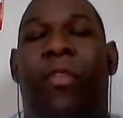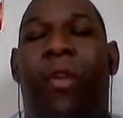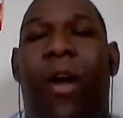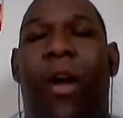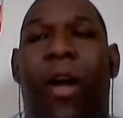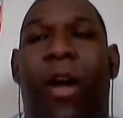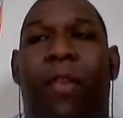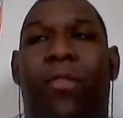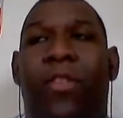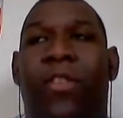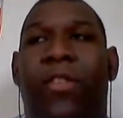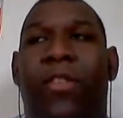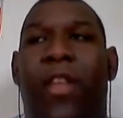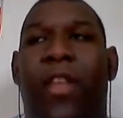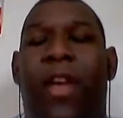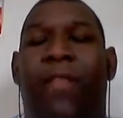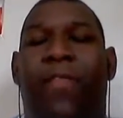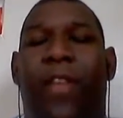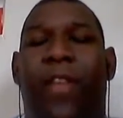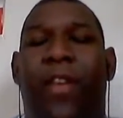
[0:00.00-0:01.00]
hours
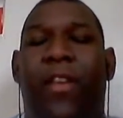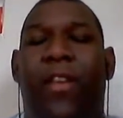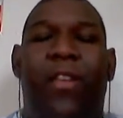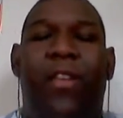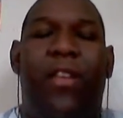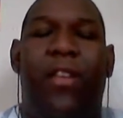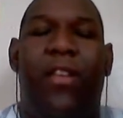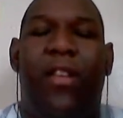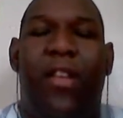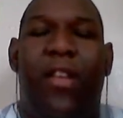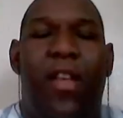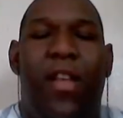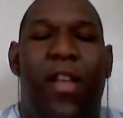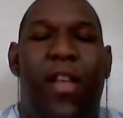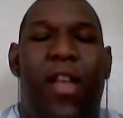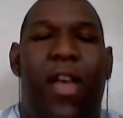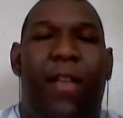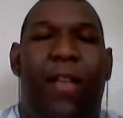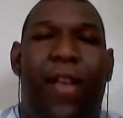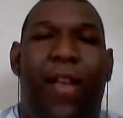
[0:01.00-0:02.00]
left, and
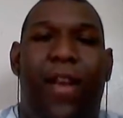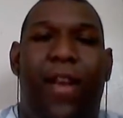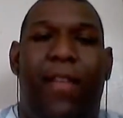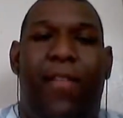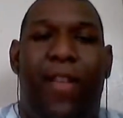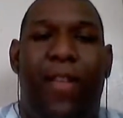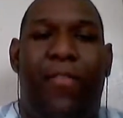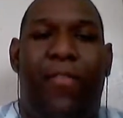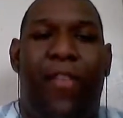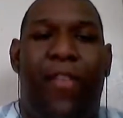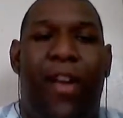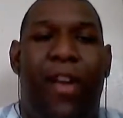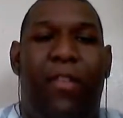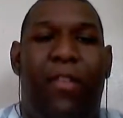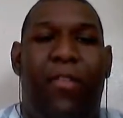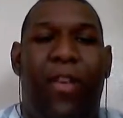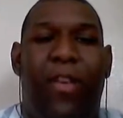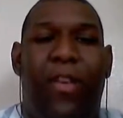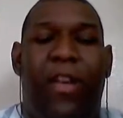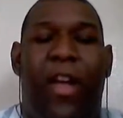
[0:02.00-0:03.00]
they finally find
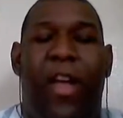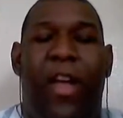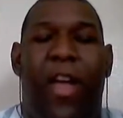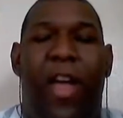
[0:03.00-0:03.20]
a way to